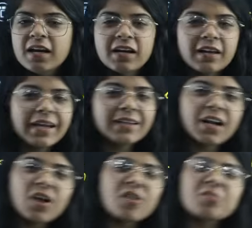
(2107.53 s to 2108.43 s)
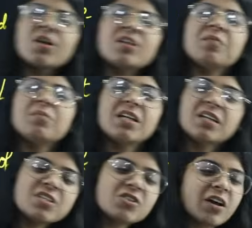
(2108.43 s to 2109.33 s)
Right now, I'm not
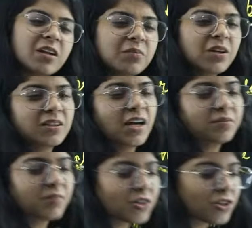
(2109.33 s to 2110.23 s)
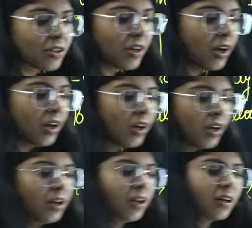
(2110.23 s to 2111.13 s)
completely sure. I'm not that much.
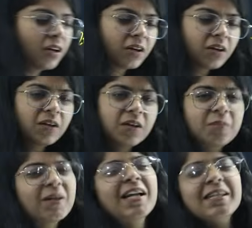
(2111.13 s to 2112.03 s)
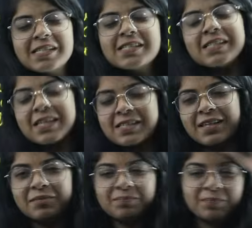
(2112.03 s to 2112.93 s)
But let's say
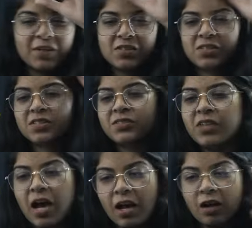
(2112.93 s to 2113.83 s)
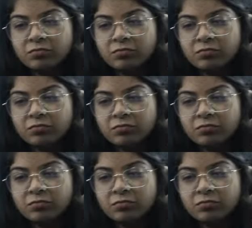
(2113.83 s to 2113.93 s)
CSK because Thala